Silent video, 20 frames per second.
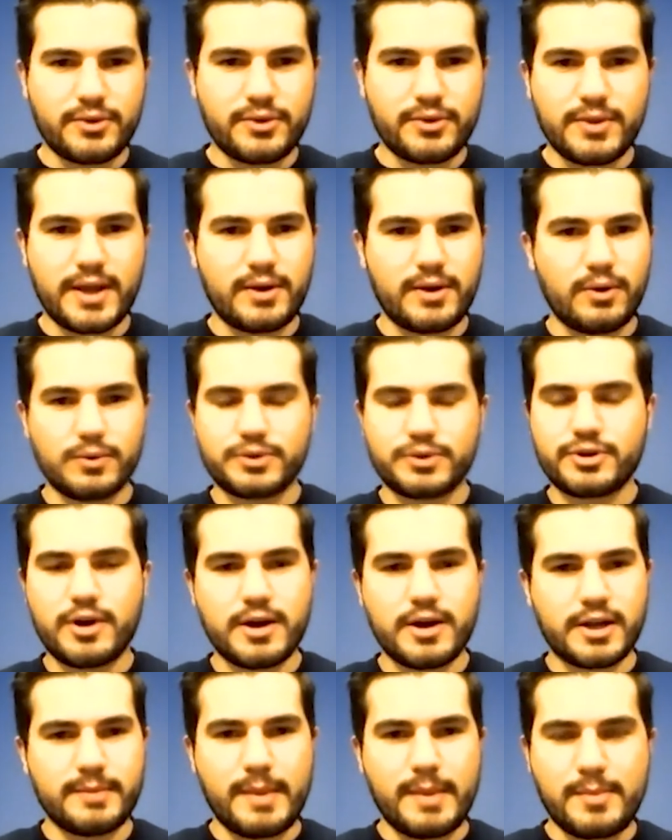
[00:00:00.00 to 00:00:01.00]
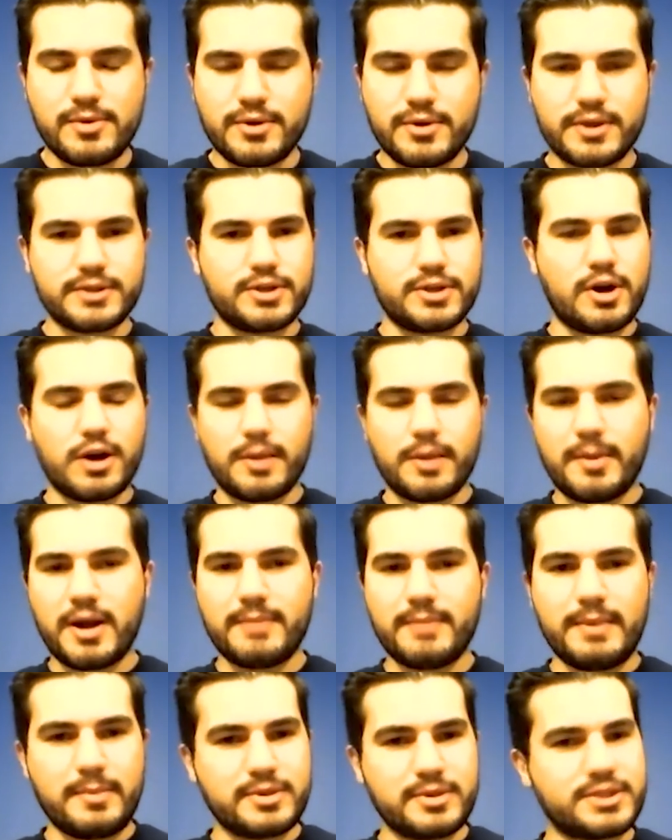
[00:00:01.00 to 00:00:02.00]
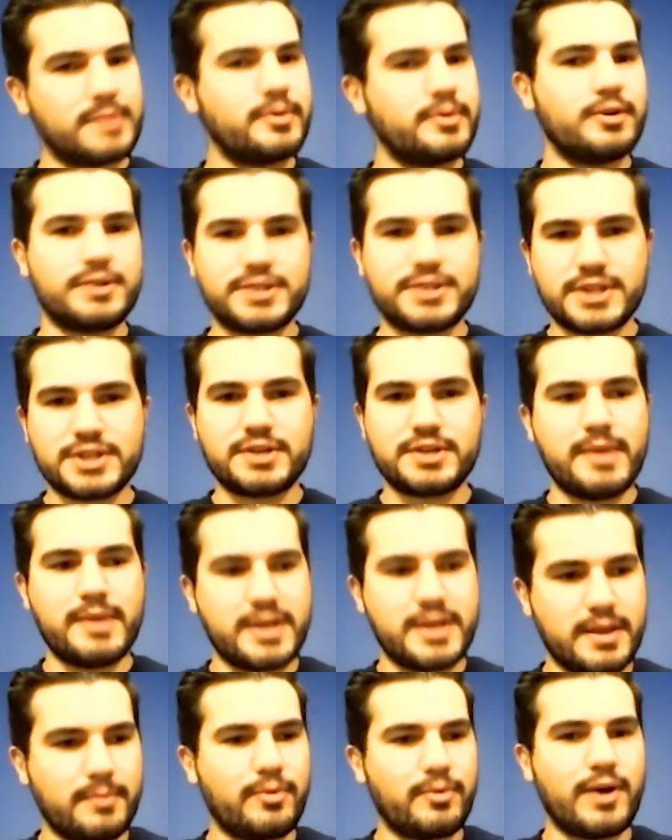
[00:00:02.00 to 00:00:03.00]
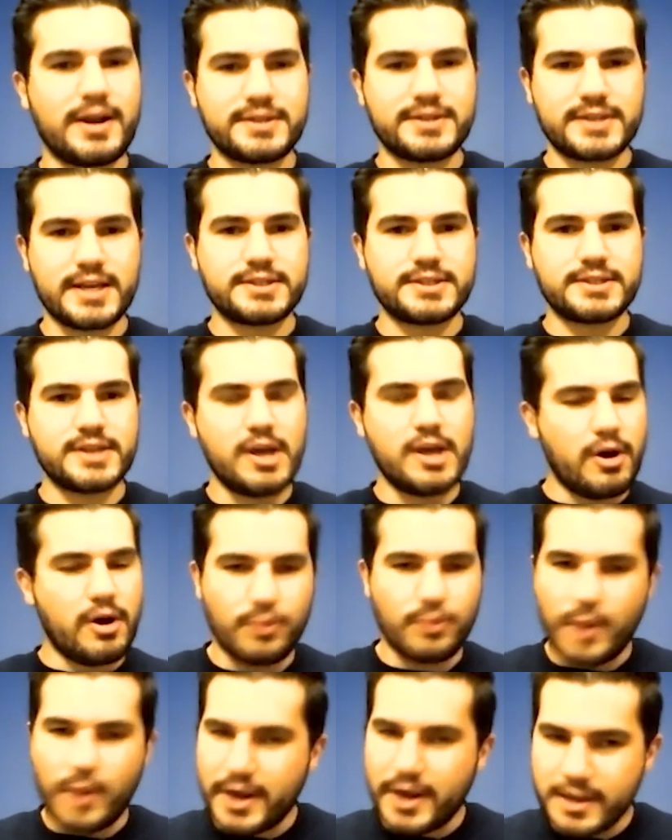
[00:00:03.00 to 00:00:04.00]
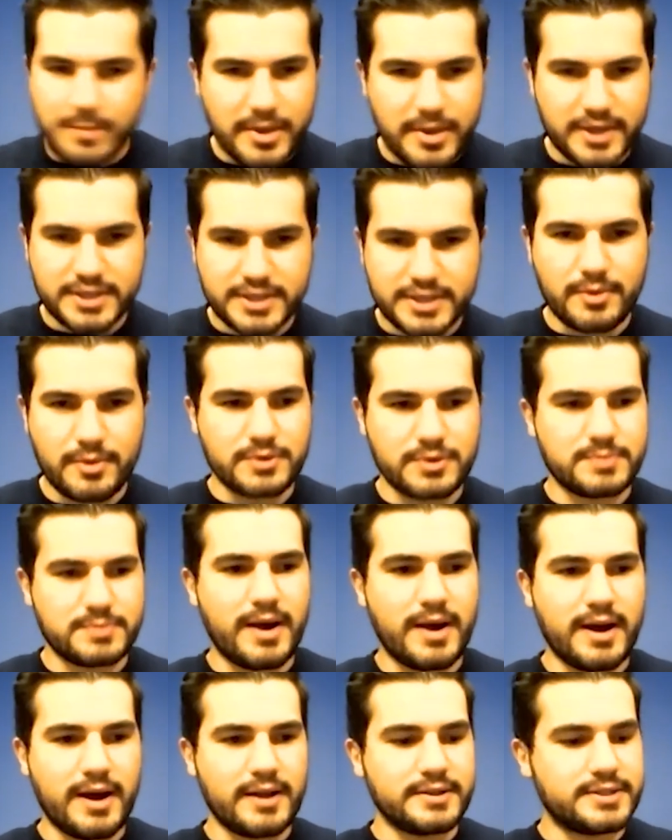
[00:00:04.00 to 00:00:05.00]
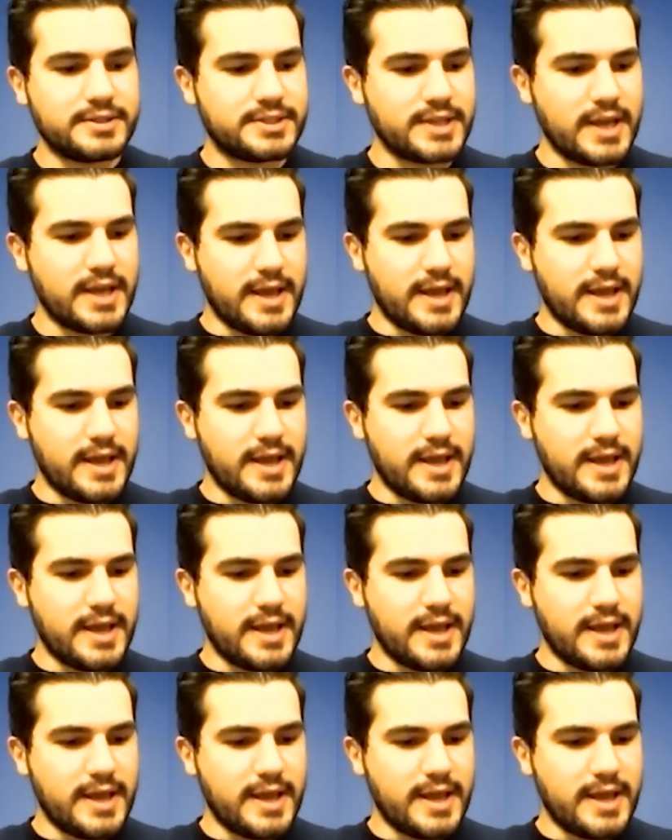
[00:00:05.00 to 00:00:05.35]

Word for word: you through that whole truck, and maybe you can talk about maybe some of your decision-making process on why you picked some of those mods.